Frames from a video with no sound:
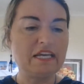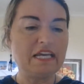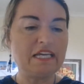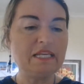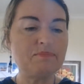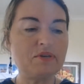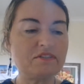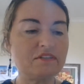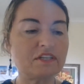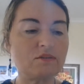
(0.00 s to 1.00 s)
Any
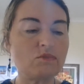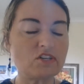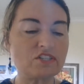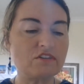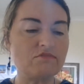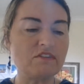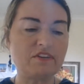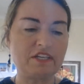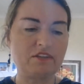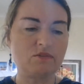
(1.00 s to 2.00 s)
person can wash in a river,
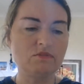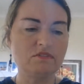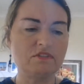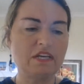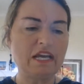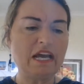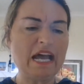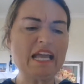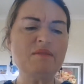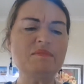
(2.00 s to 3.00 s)
he thought.
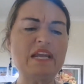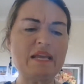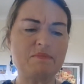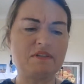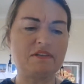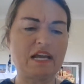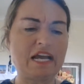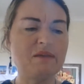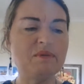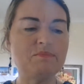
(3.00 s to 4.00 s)
I am Naaman. I
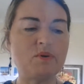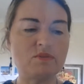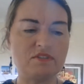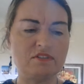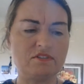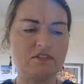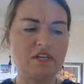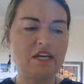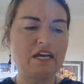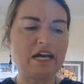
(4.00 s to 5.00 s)
am important.
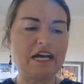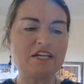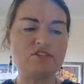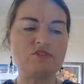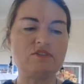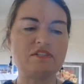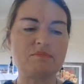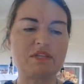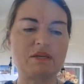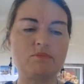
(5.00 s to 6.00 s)
I should do
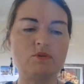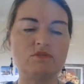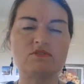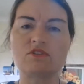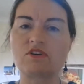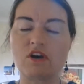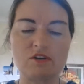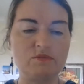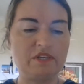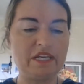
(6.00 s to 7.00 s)
something important so God
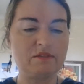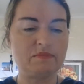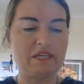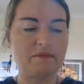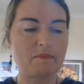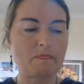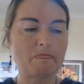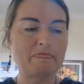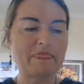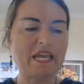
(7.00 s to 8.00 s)
would heal me.
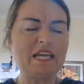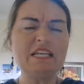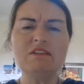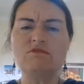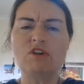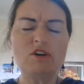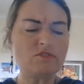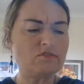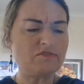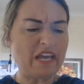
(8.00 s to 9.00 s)
And he rode
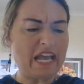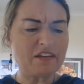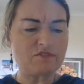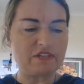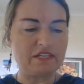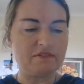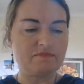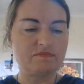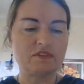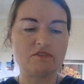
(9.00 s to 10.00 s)
off angry.
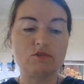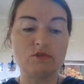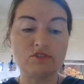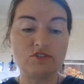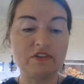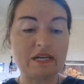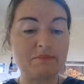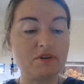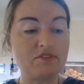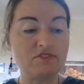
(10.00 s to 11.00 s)
Of course, you and I
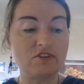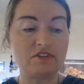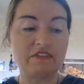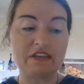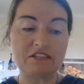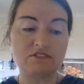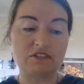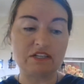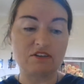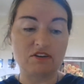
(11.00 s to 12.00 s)
both know that that's not
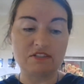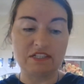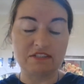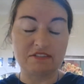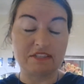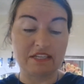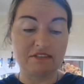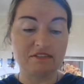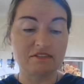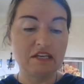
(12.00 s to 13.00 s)
how God does
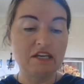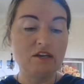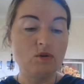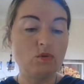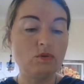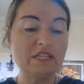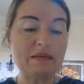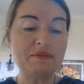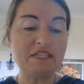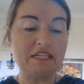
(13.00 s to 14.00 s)
things. All
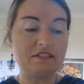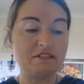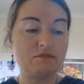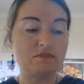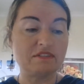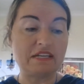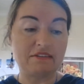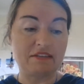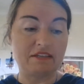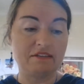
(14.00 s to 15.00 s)
Naaman needed was
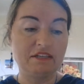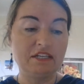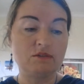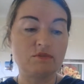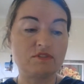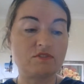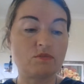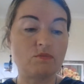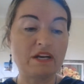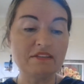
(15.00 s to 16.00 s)
nothing. It was the
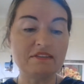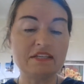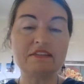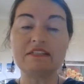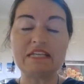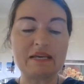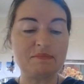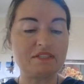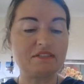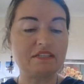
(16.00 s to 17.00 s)
one thing that
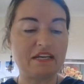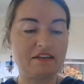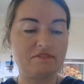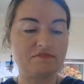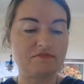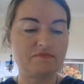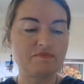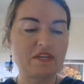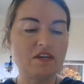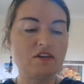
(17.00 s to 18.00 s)
Naaman didn't have.
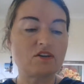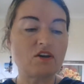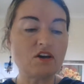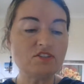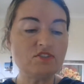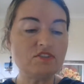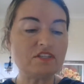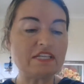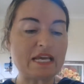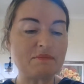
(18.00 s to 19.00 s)
God knew that
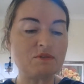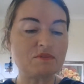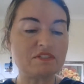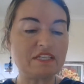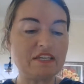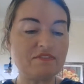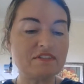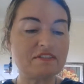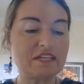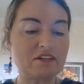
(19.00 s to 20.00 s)
Naaman was even
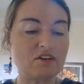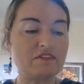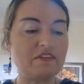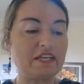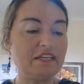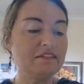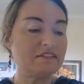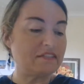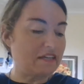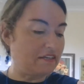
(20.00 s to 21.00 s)
sicker on the
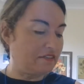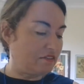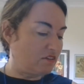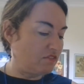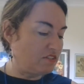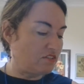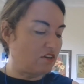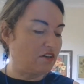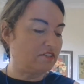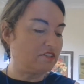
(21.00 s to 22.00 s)
inside of his
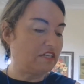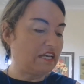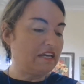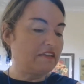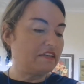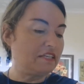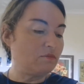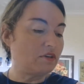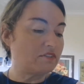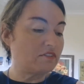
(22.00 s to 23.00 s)
heart than he
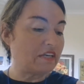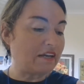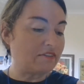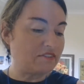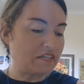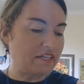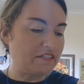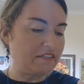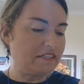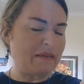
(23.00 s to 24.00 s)
was on the outside.
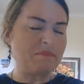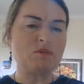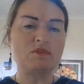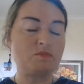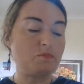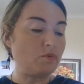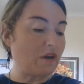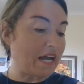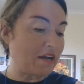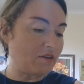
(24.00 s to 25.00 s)
Naaman was
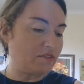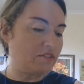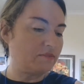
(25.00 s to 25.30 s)
proud.